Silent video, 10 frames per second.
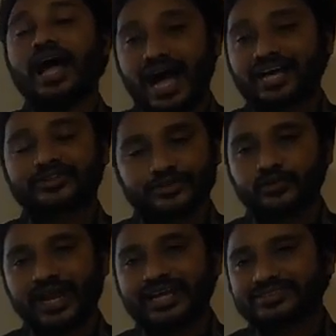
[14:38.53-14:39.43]
As
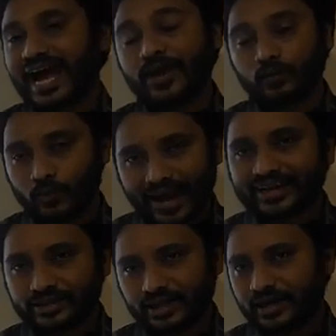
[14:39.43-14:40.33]
soon as I
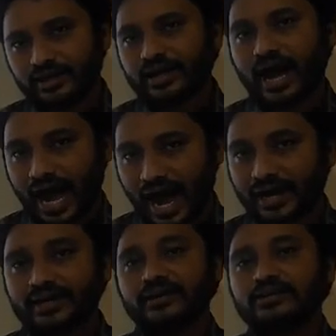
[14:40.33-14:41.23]
went there,
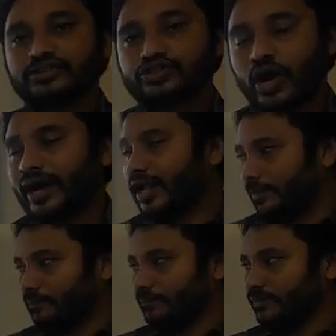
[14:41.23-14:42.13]
I saw
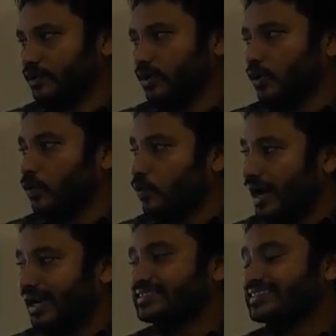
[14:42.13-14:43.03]
him.
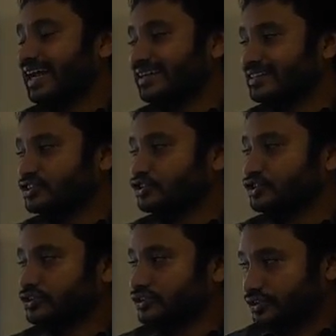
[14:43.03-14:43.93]
When a sentence
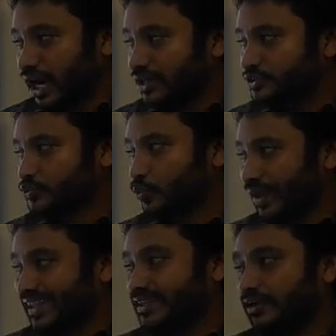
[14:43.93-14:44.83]
starts
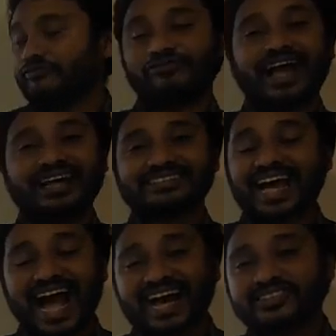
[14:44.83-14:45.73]
with the phrase
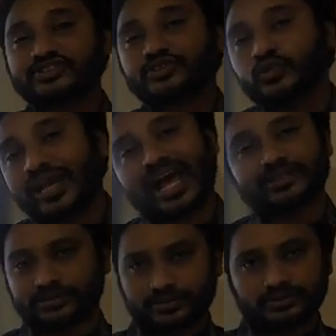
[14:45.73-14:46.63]
as soon
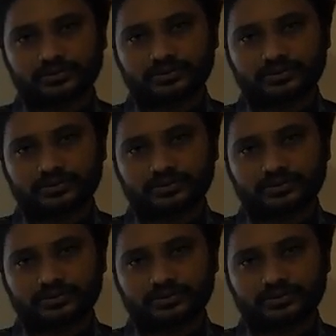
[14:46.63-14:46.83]
as,